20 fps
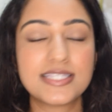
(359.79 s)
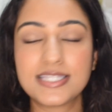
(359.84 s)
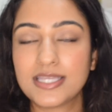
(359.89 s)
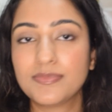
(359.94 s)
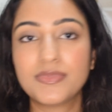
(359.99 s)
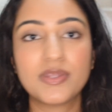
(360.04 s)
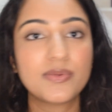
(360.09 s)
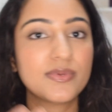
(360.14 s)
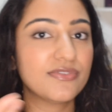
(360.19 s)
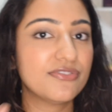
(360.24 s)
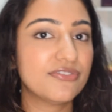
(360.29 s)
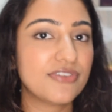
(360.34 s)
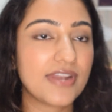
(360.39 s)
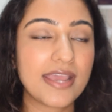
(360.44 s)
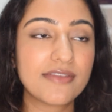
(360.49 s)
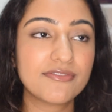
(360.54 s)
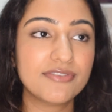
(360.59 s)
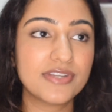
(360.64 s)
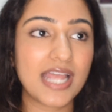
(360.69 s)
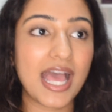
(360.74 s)
Same thing with
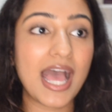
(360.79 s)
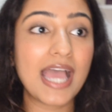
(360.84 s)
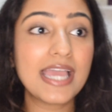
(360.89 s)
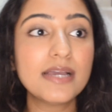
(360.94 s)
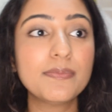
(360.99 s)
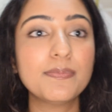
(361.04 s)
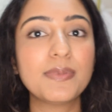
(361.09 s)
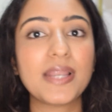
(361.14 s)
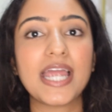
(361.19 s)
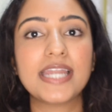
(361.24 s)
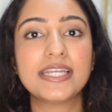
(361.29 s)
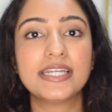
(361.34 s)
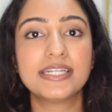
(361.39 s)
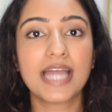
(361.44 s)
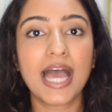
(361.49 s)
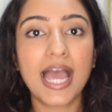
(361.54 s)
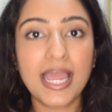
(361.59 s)
Frankfurt. I applied it,